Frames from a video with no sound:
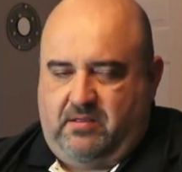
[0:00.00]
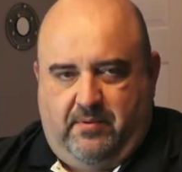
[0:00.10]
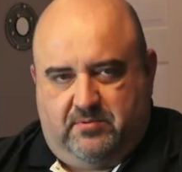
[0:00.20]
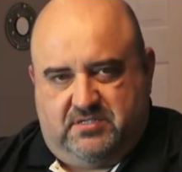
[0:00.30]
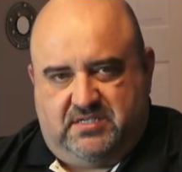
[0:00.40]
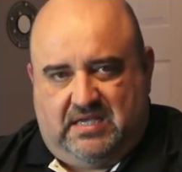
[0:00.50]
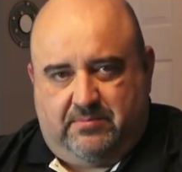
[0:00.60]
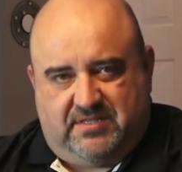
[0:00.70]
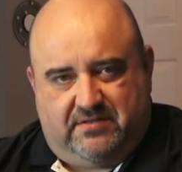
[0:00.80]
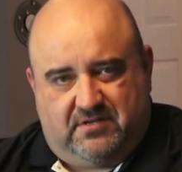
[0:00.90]
You'll be able to see
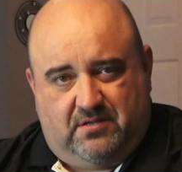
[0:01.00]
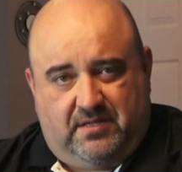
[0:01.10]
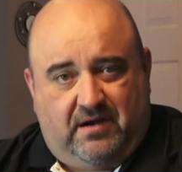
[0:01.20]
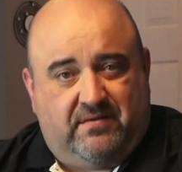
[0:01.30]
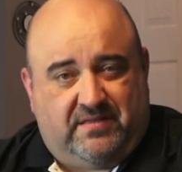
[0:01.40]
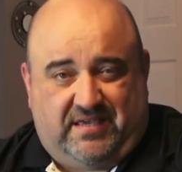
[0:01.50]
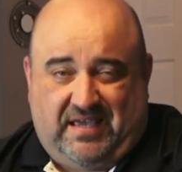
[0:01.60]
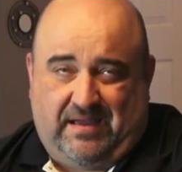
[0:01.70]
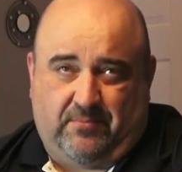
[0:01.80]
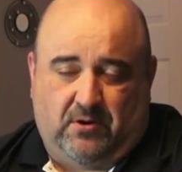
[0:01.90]
them without the glare on the
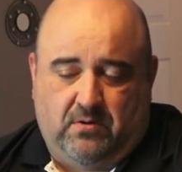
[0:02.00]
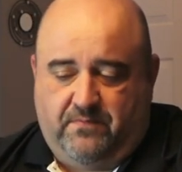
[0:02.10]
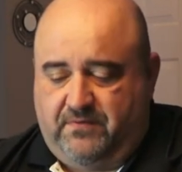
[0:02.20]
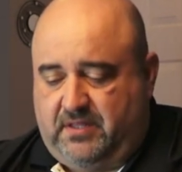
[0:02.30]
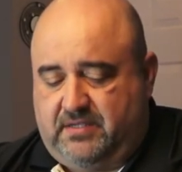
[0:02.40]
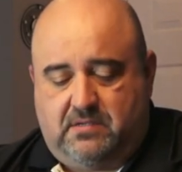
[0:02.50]
camera, hopefully.